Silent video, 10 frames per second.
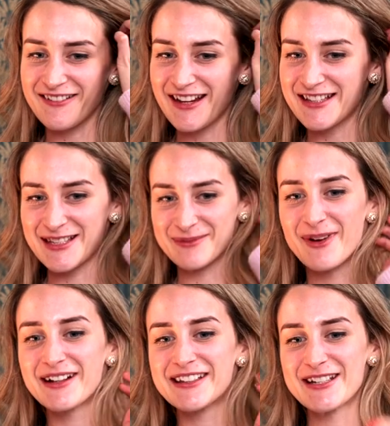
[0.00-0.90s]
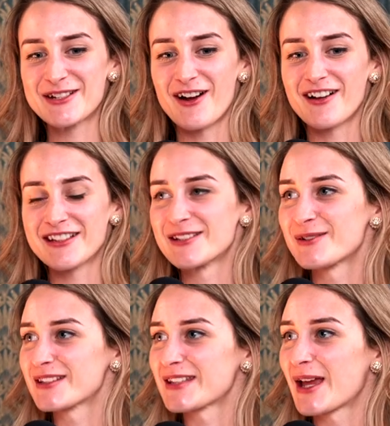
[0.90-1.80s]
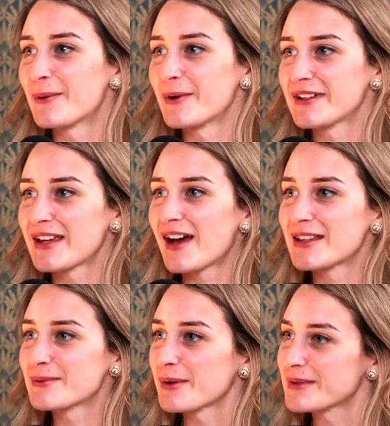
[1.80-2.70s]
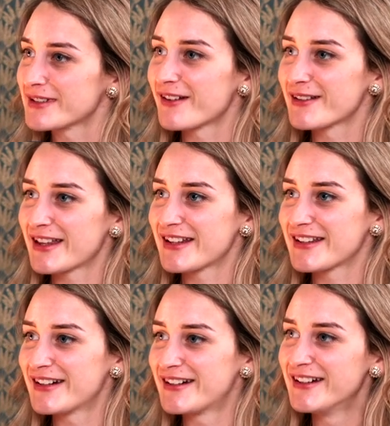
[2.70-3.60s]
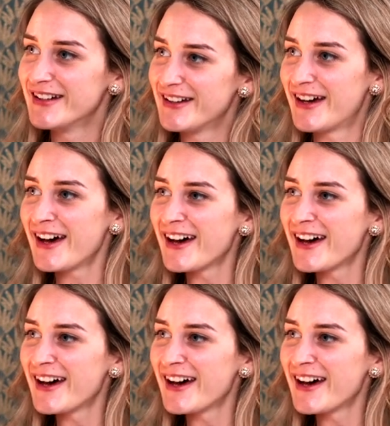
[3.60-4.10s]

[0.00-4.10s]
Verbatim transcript: crazy. yeah. Smuggling drugs into a yeah. psych ward. Yeah, that's probably not a good idea. It is